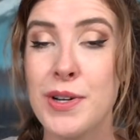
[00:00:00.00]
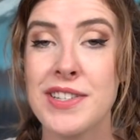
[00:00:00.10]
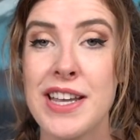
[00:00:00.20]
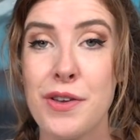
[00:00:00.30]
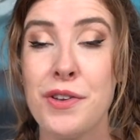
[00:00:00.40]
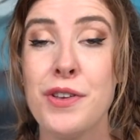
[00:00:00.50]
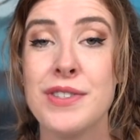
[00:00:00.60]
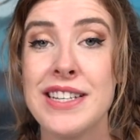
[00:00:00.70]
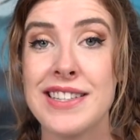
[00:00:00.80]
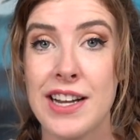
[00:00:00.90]
it looks like you can use
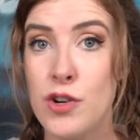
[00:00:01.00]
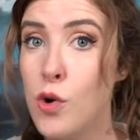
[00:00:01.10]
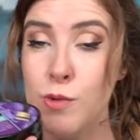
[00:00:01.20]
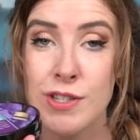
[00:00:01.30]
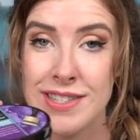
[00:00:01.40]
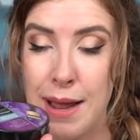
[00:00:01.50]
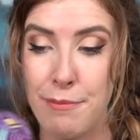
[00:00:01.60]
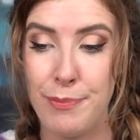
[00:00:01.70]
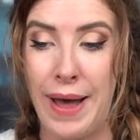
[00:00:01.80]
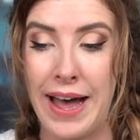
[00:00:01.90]
these like a normal
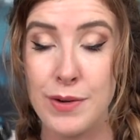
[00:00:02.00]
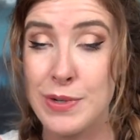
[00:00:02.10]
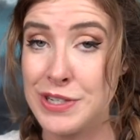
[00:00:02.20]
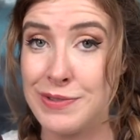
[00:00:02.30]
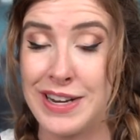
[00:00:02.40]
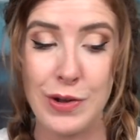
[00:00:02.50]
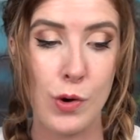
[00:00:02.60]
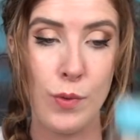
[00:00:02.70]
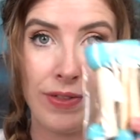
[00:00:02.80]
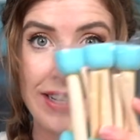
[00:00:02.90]
stamp pad, which is really
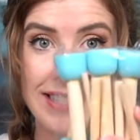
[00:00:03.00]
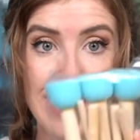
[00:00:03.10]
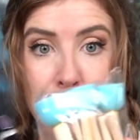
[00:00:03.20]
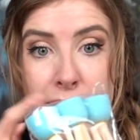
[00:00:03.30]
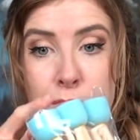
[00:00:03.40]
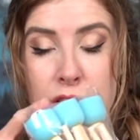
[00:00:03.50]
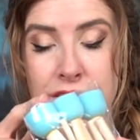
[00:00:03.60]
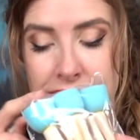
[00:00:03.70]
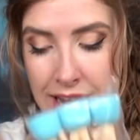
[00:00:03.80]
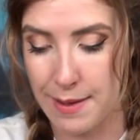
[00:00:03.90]
cool with the stippling
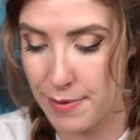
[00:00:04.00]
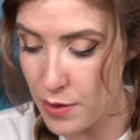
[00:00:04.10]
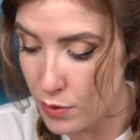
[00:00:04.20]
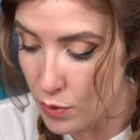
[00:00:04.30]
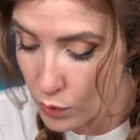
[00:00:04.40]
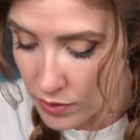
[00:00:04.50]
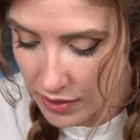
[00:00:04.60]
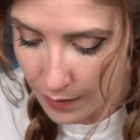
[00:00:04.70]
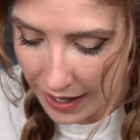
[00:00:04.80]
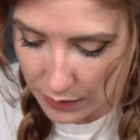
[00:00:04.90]
brushes here, but you can
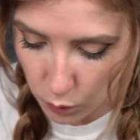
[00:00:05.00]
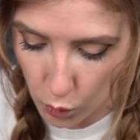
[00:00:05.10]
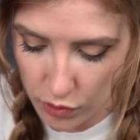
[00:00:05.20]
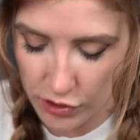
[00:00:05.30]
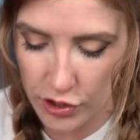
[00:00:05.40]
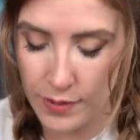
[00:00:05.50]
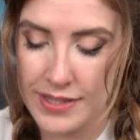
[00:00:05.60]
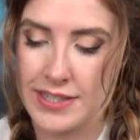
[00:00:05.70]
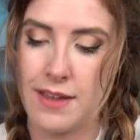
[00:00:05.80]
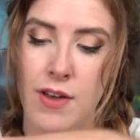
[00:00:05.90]
also add water to
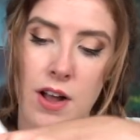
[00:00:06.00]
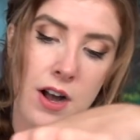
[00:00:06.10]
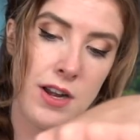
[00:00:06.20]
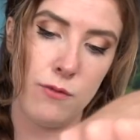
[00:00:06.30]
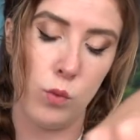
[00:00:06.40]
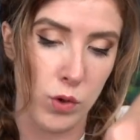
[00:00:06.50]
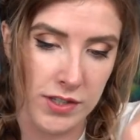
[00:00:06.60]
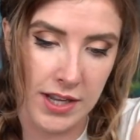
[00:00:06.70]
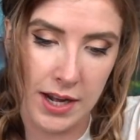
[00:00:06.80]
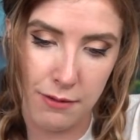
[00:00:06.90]
it to give it a kind of
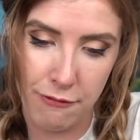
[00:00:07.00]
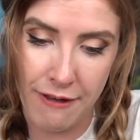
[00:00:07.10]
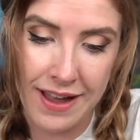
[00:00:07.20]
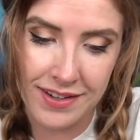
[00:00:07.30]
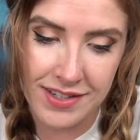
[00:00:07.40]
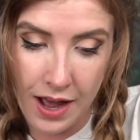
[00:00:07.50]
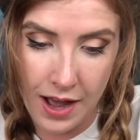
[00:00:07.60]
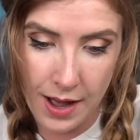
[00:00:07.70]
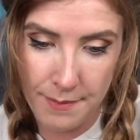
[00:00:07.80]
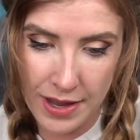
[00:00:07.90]
watercolor effect.
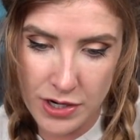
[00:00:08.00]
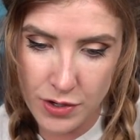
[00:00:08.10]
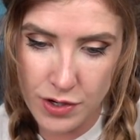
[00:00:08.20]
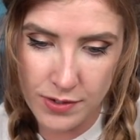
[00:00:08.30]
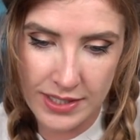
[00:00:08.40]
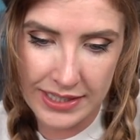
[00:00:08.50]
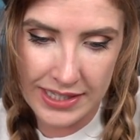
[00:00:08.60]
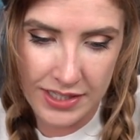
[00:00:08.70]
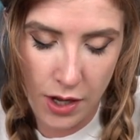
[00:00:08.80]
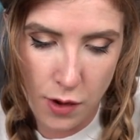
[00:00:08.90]
Um, and you can use the
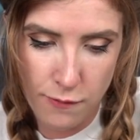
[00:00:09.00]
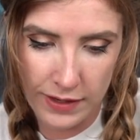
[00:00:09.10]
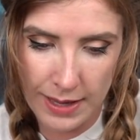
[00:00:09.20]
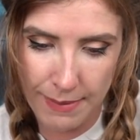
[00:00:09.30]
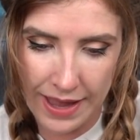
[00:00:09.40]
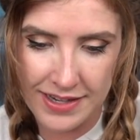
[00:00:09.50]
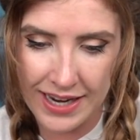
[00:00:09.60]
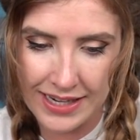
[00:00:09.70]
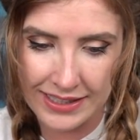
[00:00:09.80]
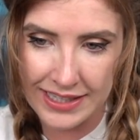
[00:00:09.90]
glitter overlay pen to
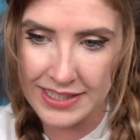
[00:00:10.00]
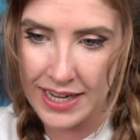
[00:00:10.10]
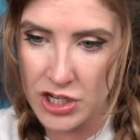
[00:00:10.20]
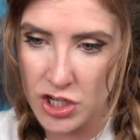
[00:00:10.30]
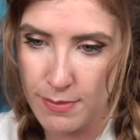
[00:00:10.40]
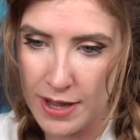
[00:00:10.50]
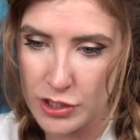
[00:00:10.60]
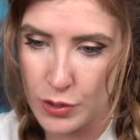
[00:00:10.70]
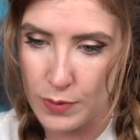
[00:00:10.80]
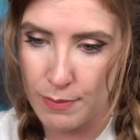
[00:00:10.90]
add glitter and shimmer
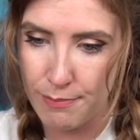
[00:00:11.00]
to the